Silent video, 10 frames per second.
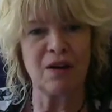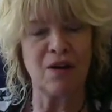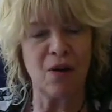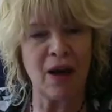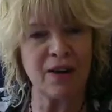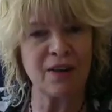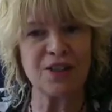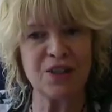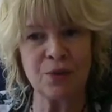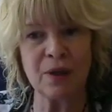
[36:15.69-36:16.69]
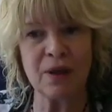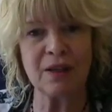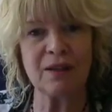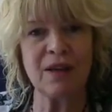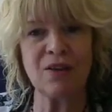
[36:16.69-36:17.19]
know how to do
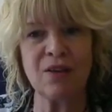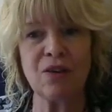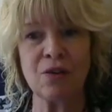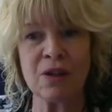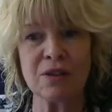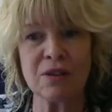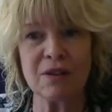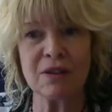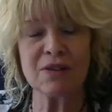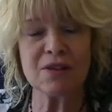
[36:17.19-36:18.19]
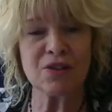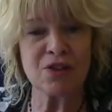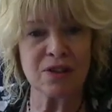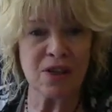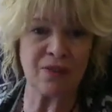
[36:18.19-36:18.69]
it, then you can
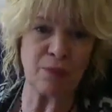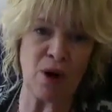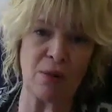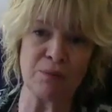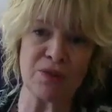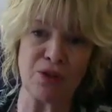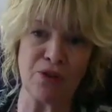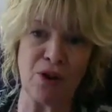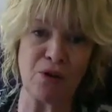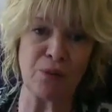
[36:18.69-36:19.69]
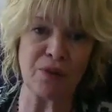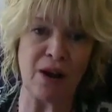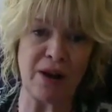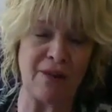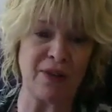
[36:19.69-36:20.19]
start solving problems on your own
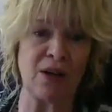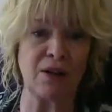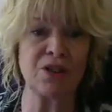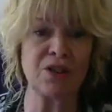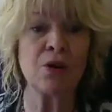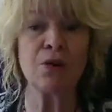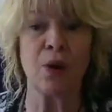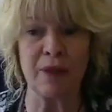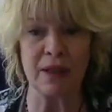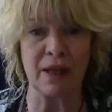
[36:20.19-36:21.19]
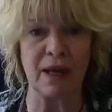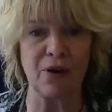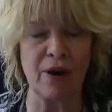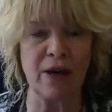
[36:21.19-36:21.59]
without having to go to a mediator.